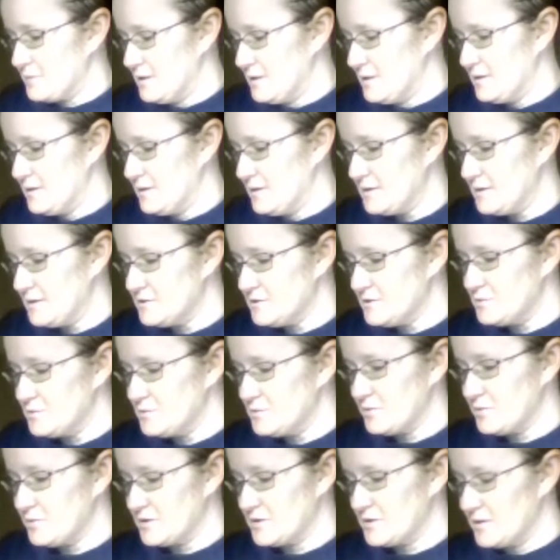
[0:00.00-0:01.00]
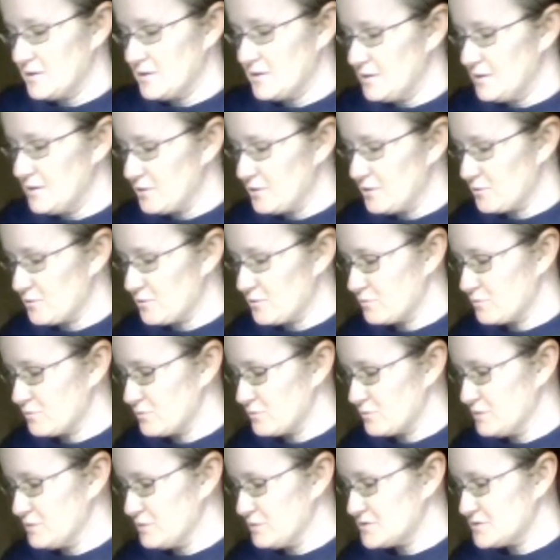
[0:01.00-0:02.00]
And then you put your
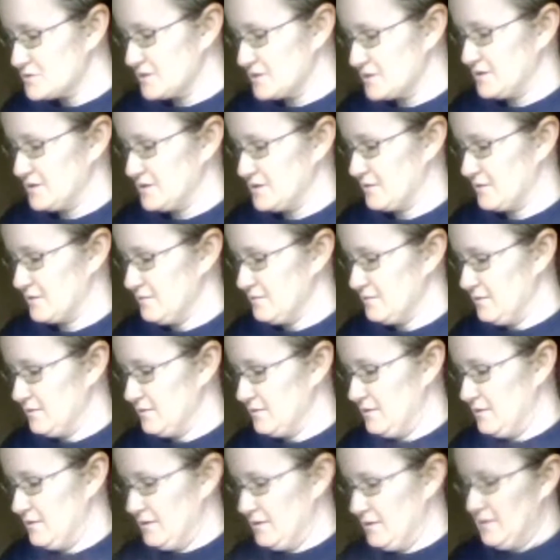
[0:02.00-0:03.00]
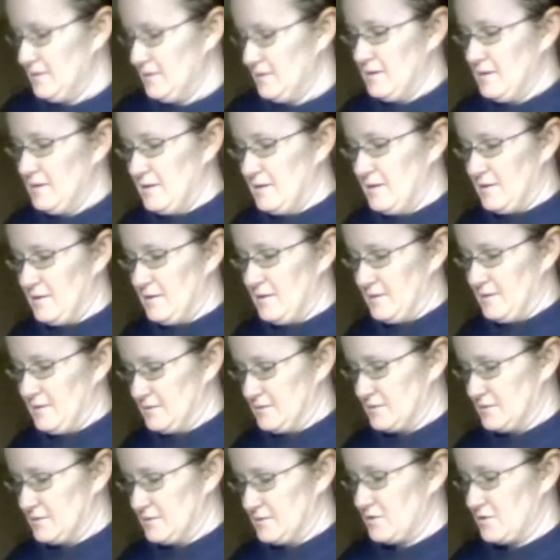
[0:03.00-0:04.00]
roast down, and then
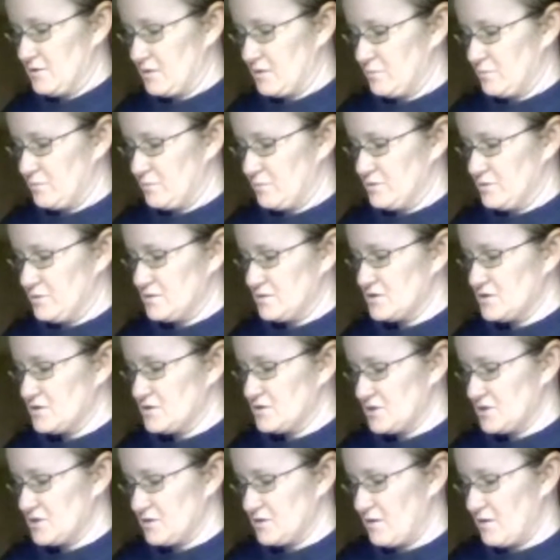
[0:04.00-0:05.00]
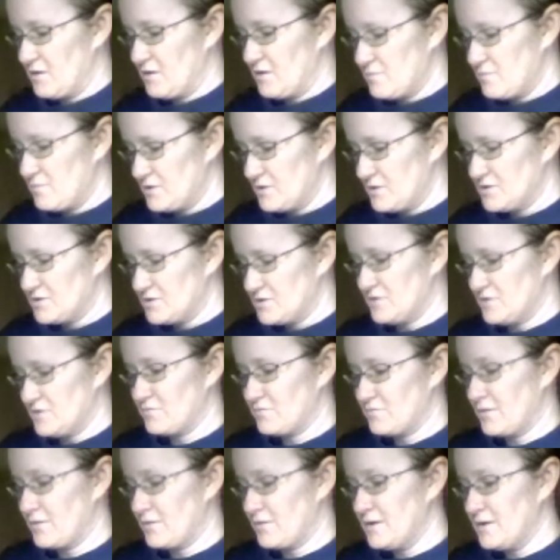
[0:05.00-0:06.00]
you're going to put the jellied cranberry sauce
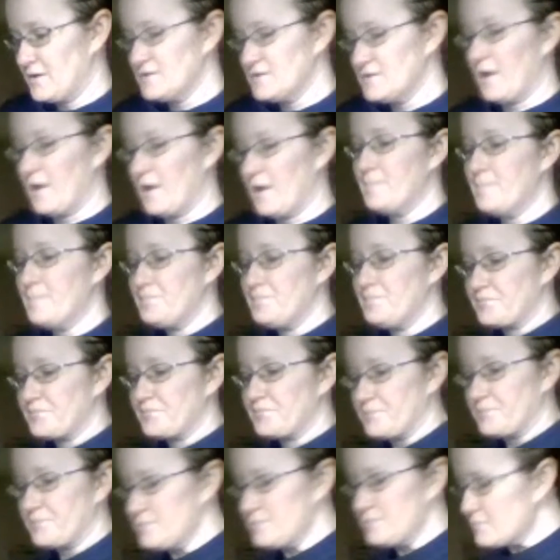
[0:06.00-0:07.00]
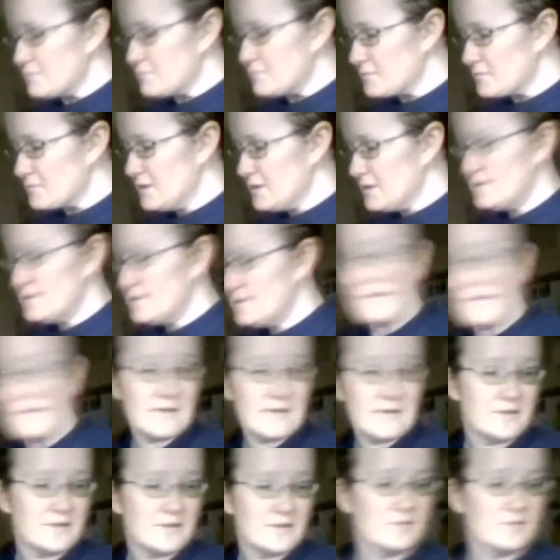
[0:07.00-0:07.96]
right on top, and then you